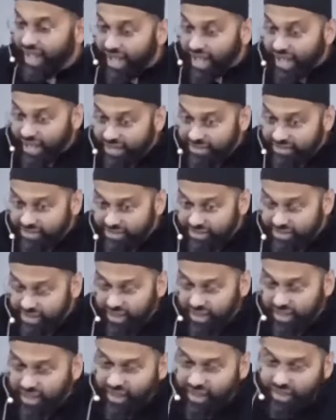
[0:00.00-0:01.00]
And
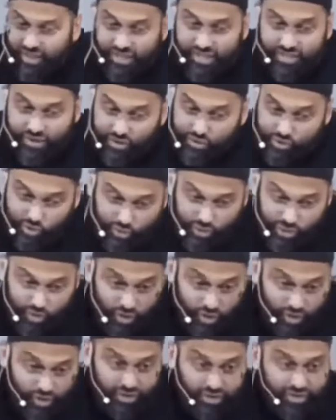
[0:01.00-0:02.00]
they're
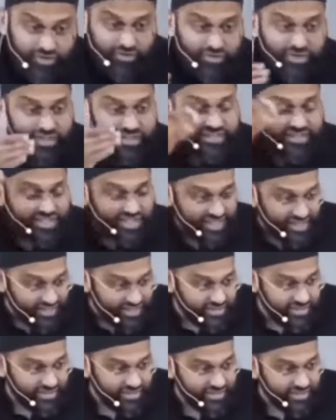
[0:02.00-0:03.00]
doing all of these
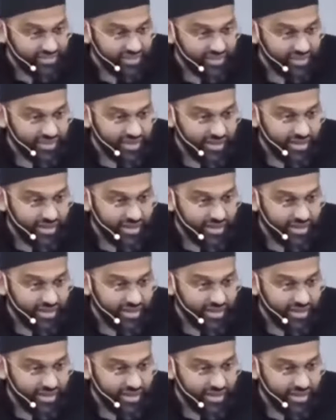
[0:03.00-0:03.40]
things